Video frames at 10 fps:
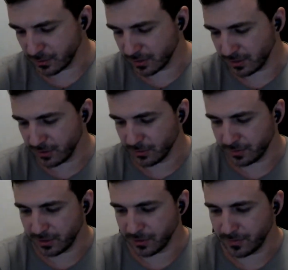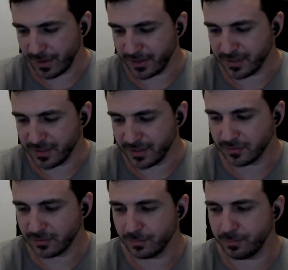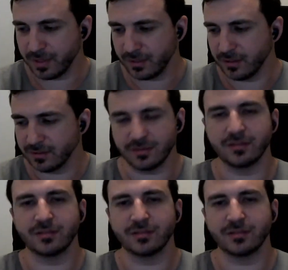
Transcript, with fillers: quickly note here i think that the big it's,